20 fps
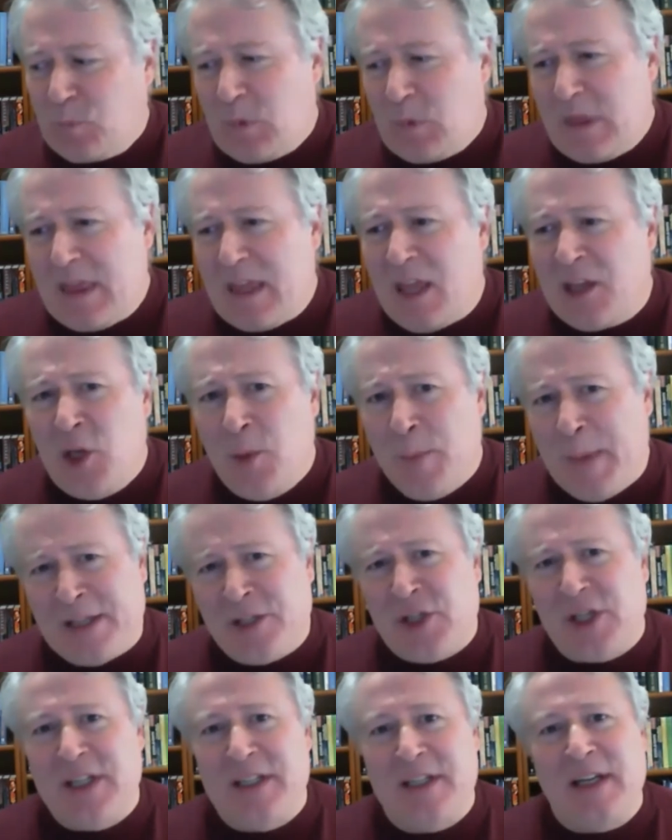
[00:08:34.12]
You
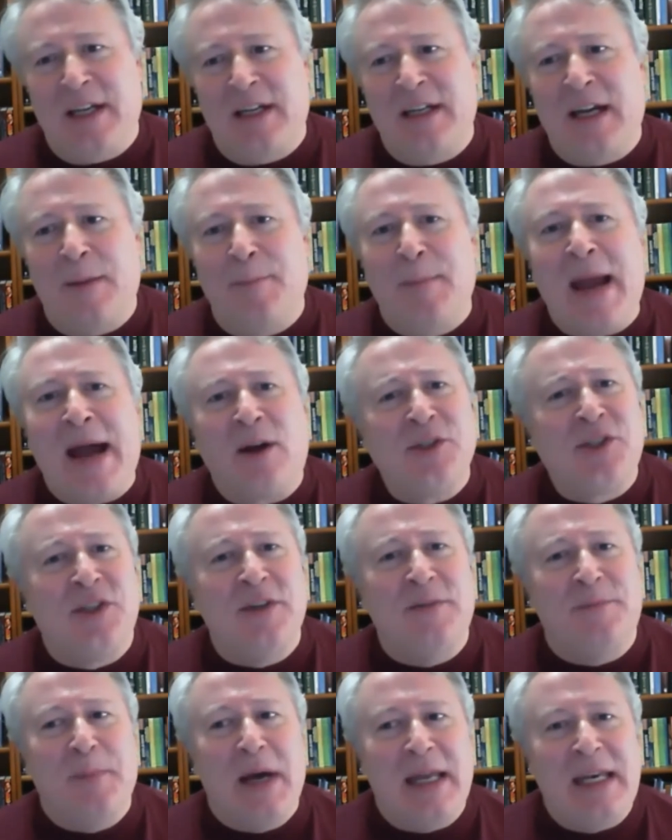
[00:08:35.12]
mentioned amounts of
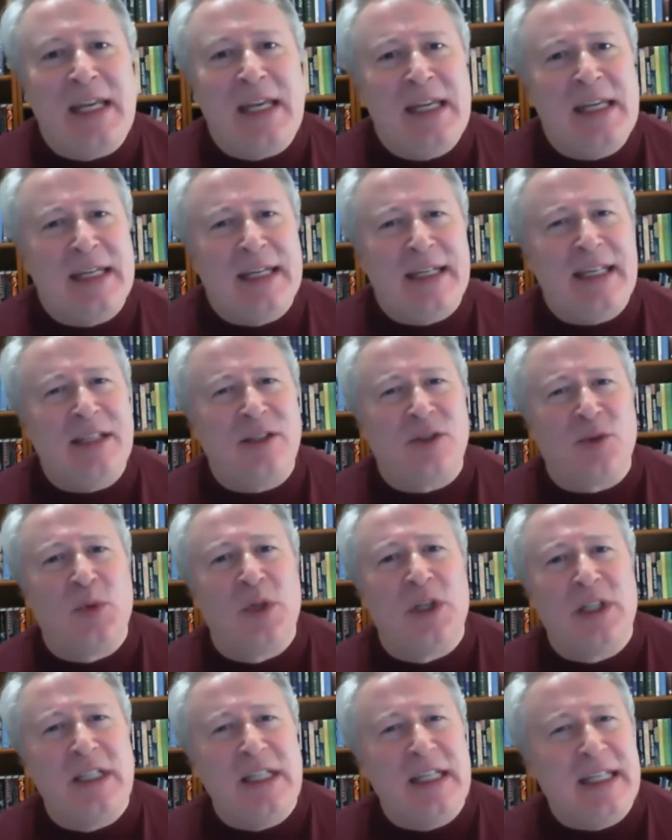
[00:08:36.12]
money. It's
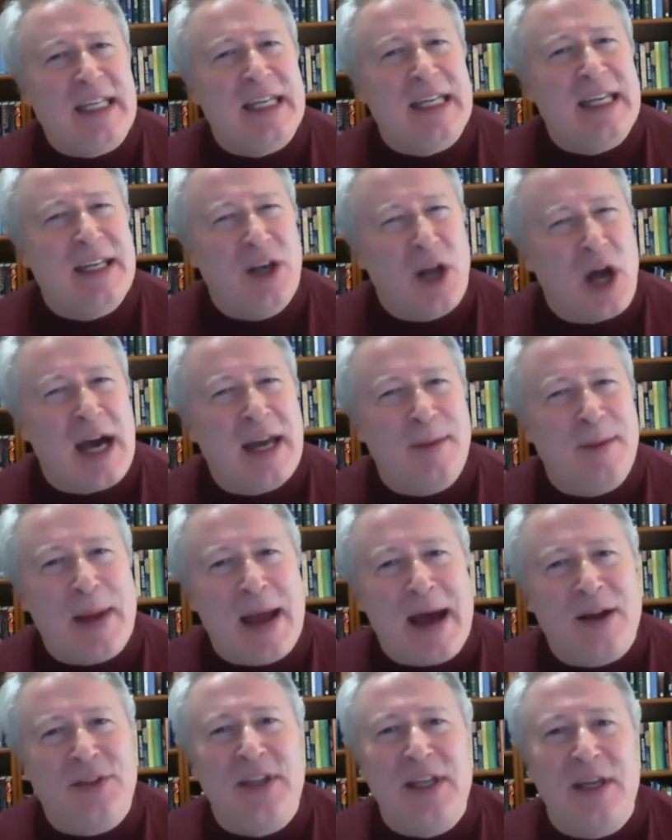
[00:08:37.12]
really, again, not
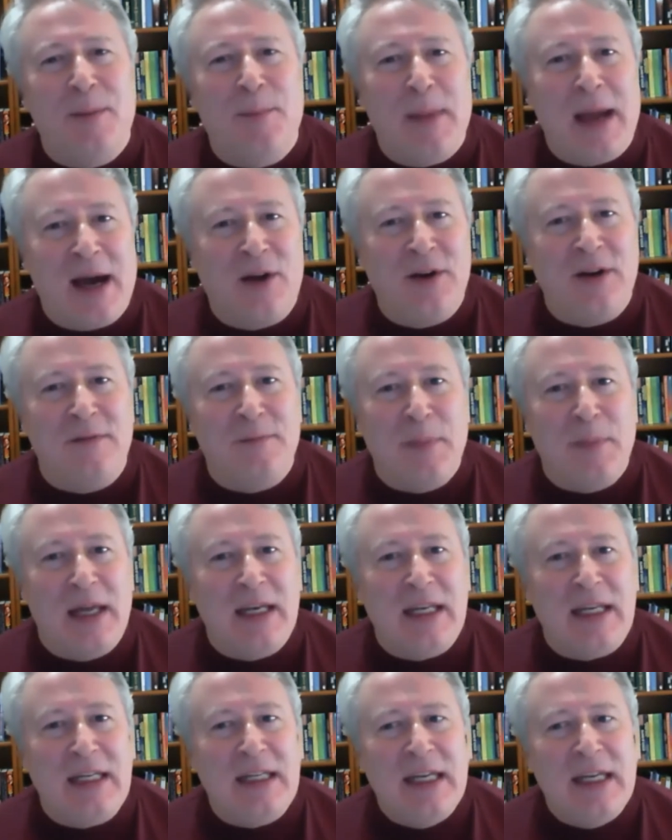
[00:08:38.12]
about the amount of
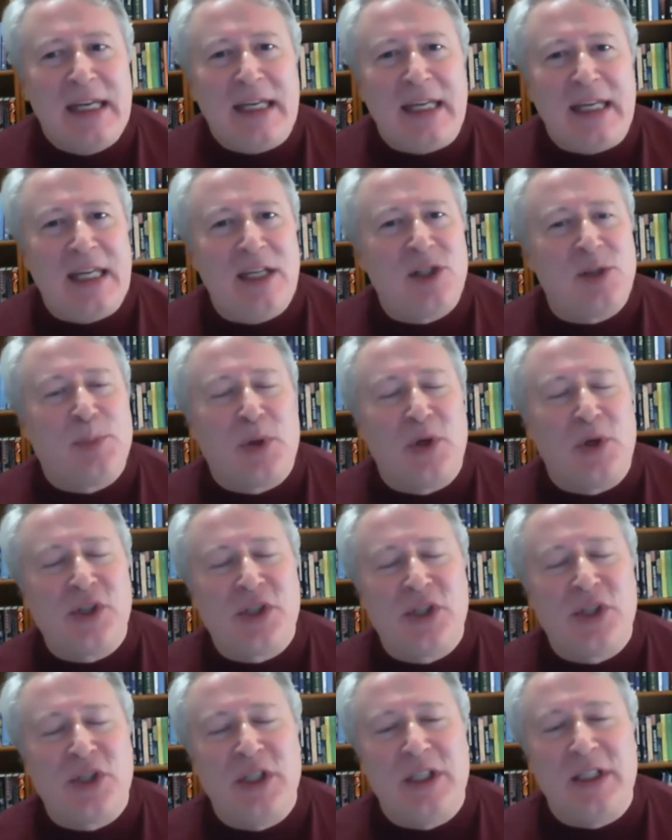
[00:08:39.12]
money. Each
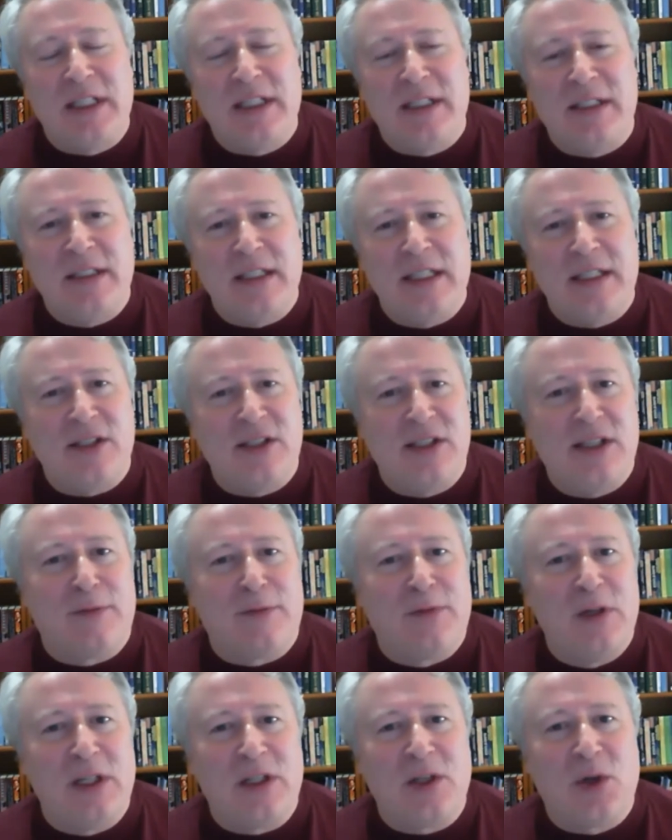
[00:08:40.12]
person is
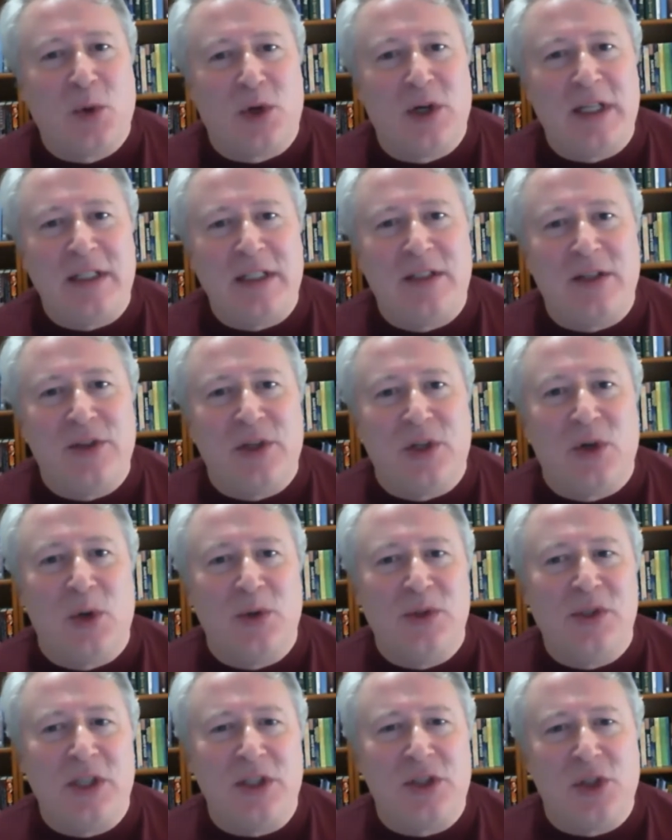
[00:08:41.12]
different according to their own
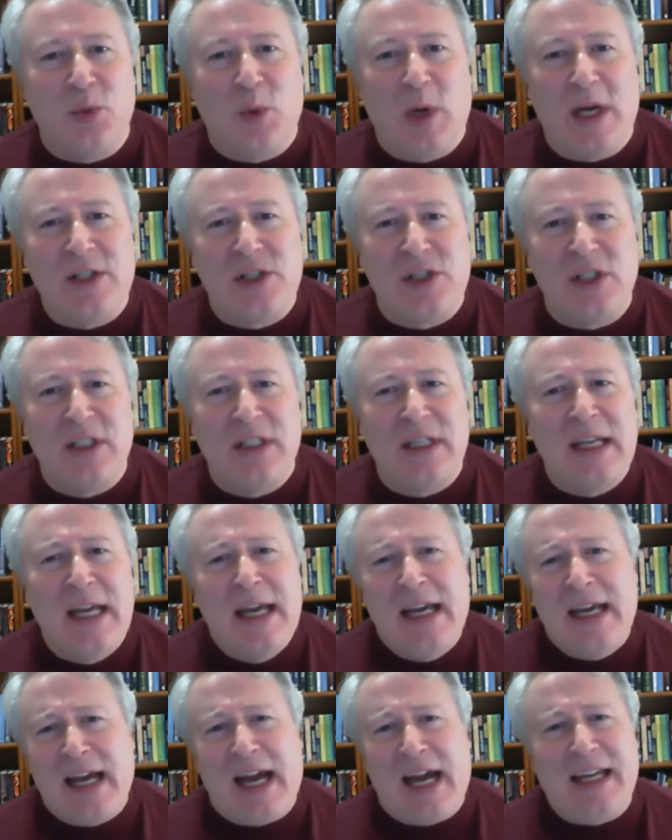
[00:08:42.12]
situation.
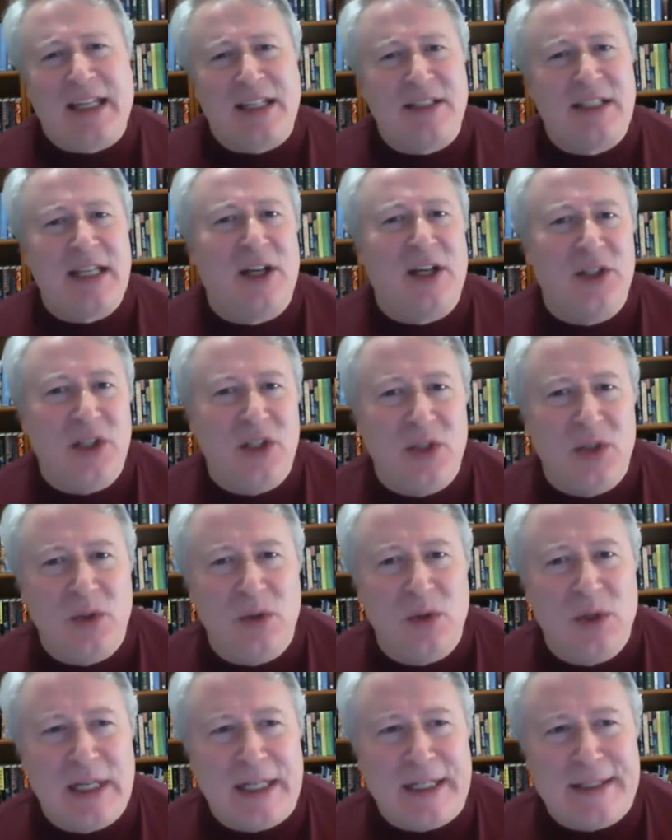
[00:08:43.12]
I can tell
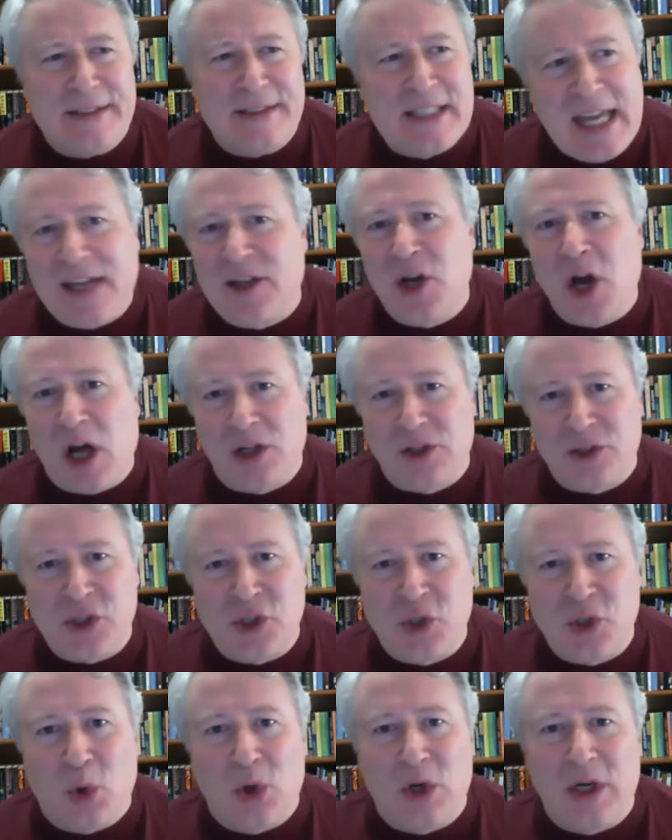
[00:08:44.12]
you $10
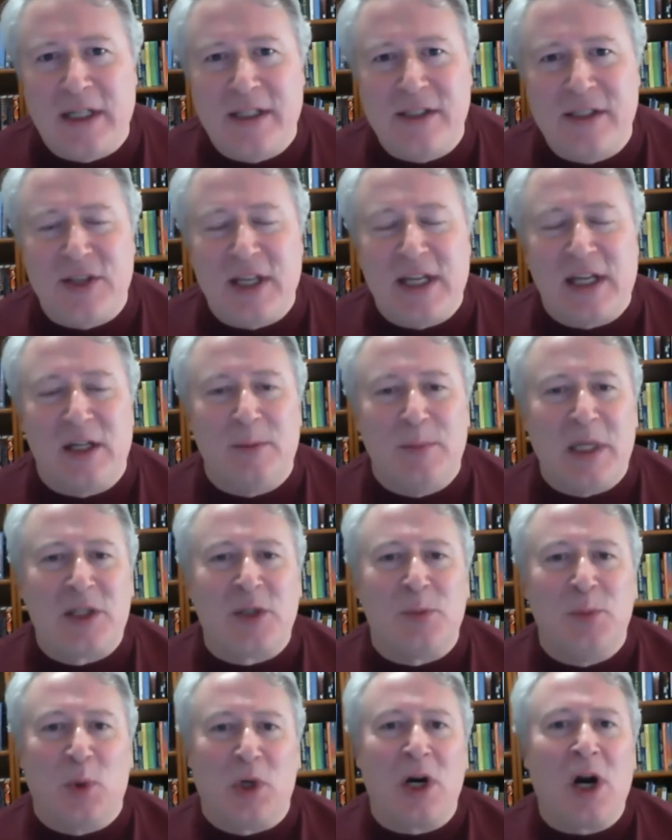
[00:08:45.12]
stories that are much
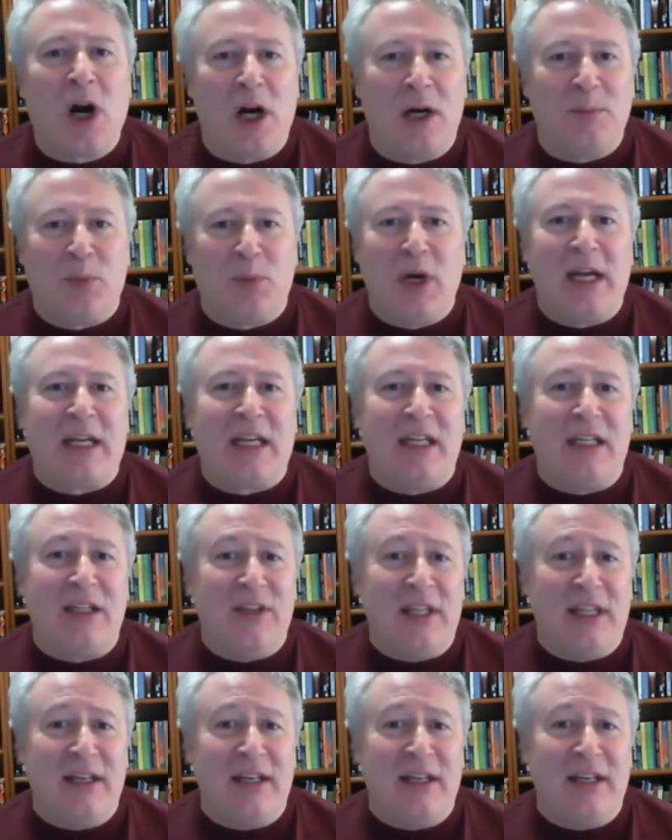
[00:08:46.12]
more heartbreaking than